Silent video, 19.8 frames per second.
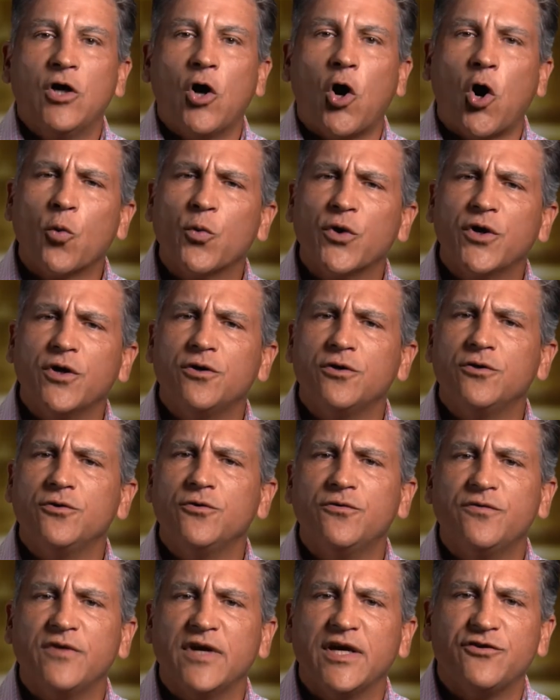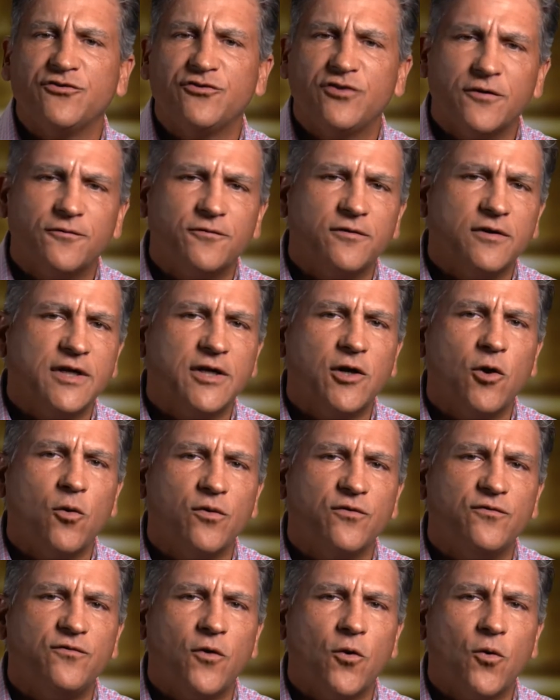Are we going to do things differently
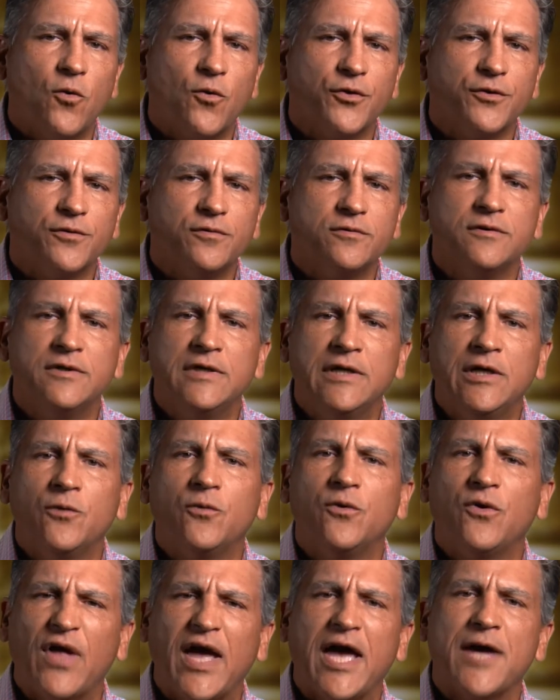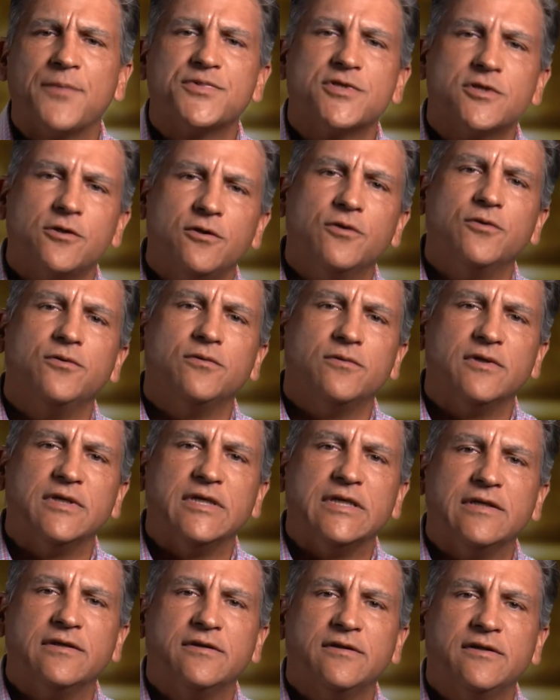going forward? Well, absolutely.
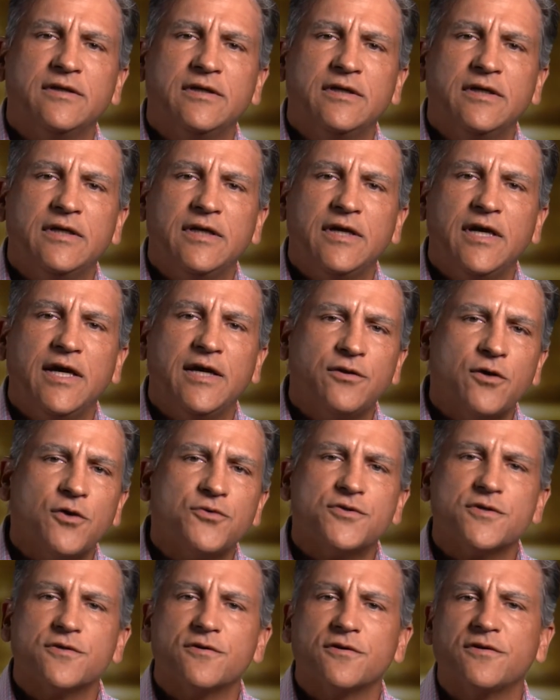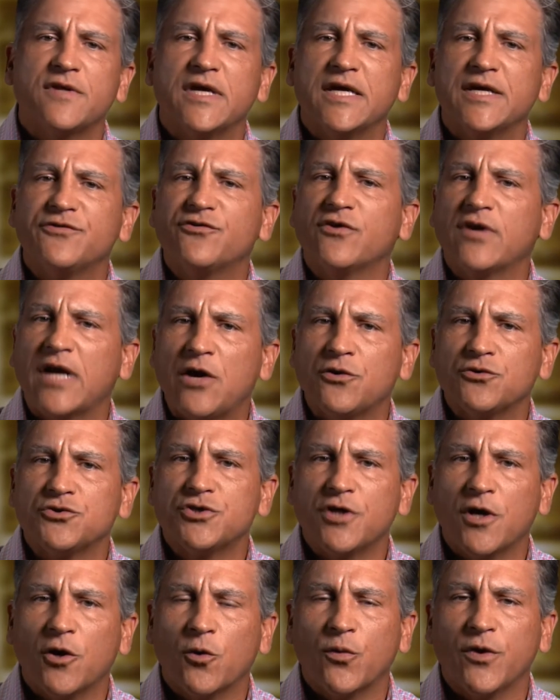And those are the things that I'll
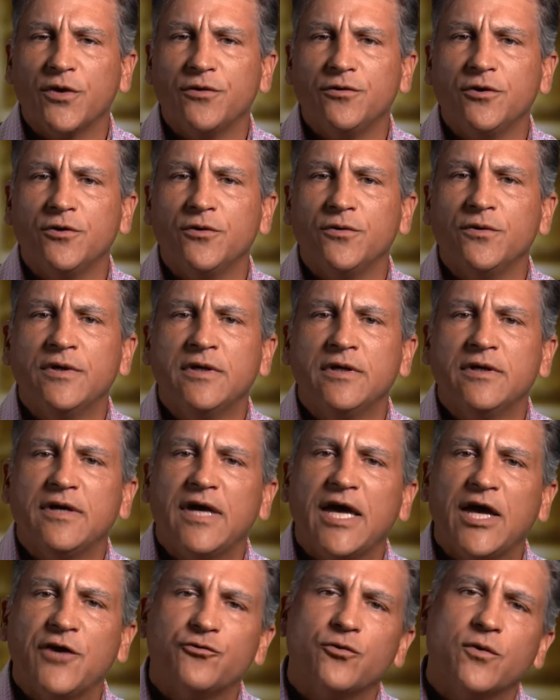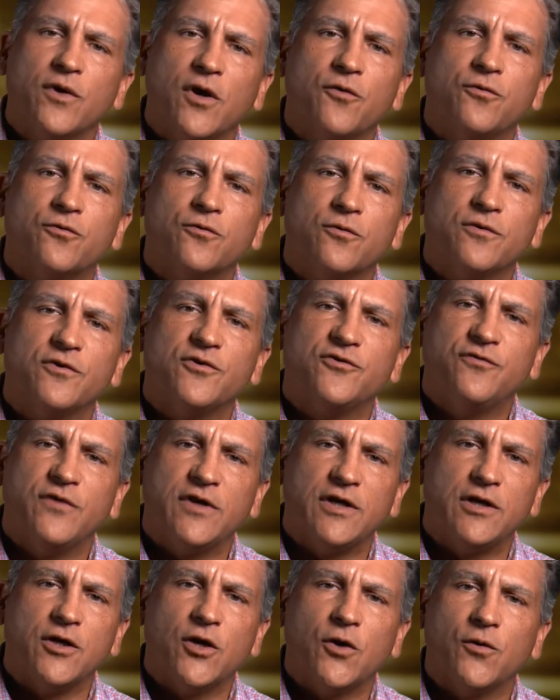share with you as we go through this
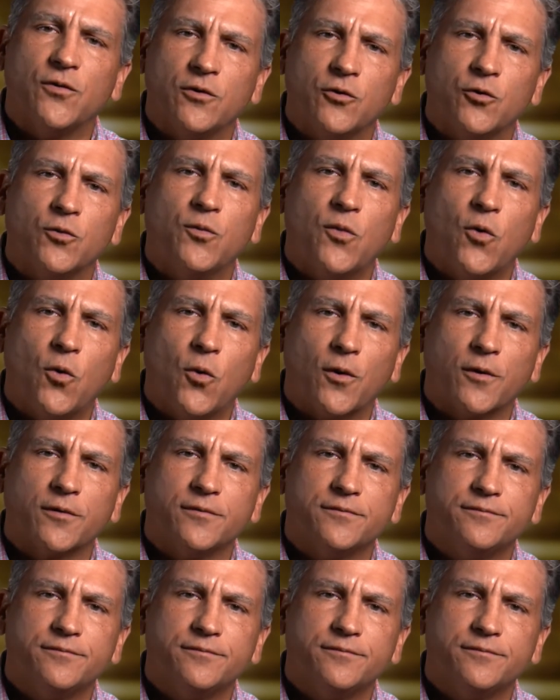video a little more.